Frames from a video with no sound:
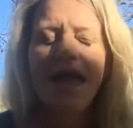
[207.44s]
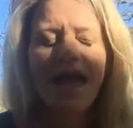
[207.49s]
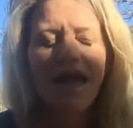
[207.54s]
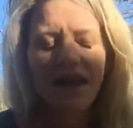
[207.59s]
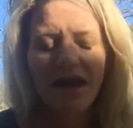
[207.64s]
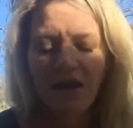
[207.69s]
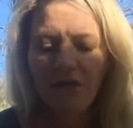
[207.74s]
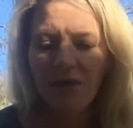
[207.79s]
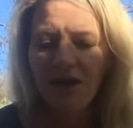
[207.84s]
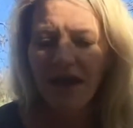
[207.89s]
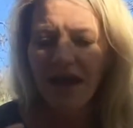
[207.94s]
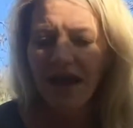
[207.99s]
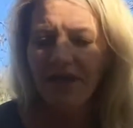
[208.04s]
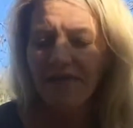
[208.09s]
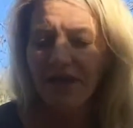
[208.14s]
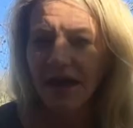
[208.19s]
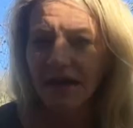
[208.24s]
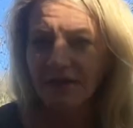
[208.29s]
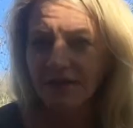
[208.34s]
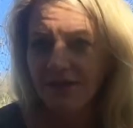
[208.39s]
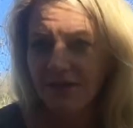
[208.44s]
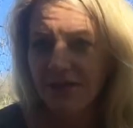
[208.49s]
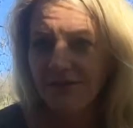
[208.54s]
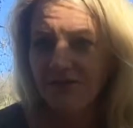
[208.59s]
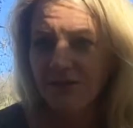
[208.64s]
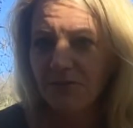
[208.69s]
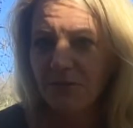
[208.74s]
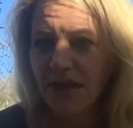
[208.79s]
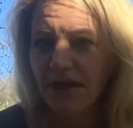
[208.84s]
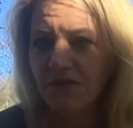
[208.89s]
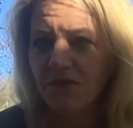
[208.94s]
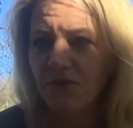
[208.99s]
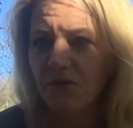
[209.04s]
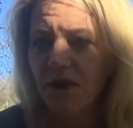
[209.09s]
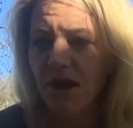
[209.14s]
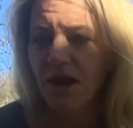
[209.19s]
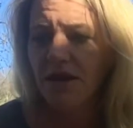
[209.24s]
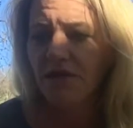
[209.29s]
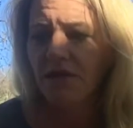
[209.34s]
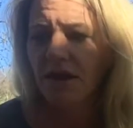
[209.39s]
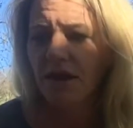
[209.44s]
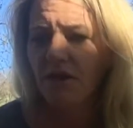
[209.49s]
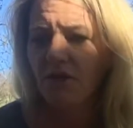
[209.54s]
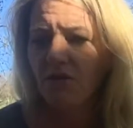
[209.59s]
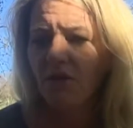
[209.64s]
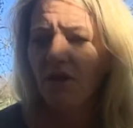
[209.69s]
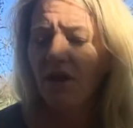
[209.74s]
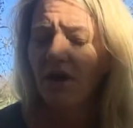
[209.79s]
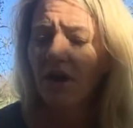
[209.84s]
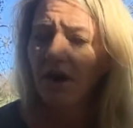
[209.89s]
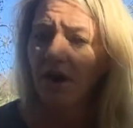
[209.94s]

And I want to have that safe space where I know